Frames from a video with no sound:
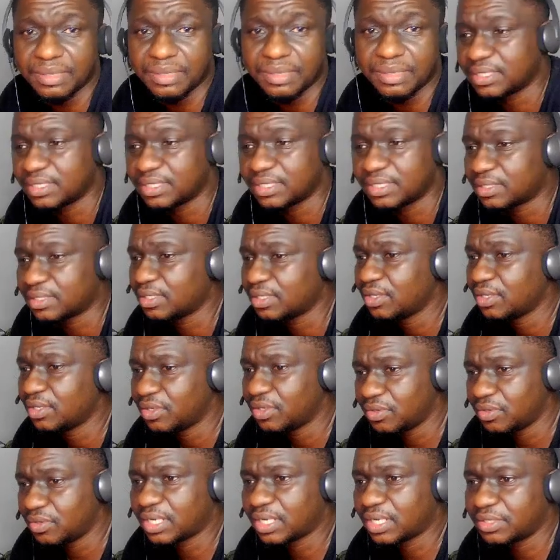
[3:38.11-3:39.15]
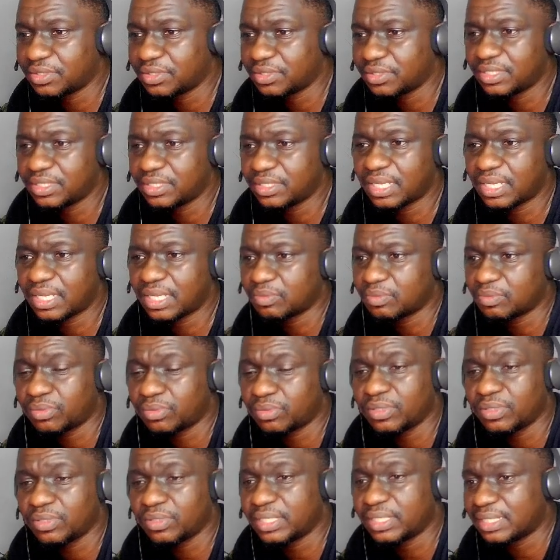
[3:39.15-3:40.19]
You can use that to pull in the
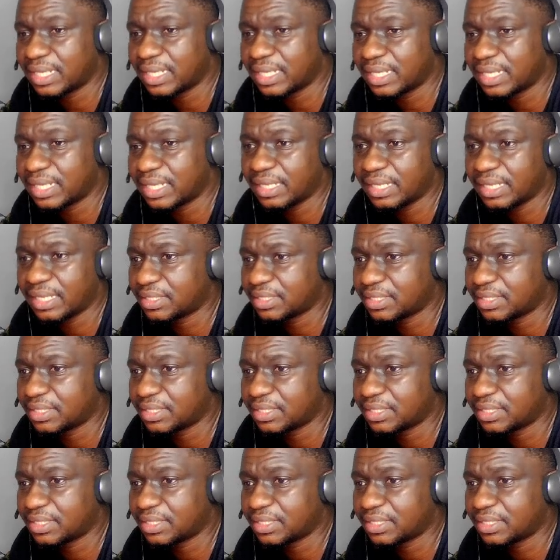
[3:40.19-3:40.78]
images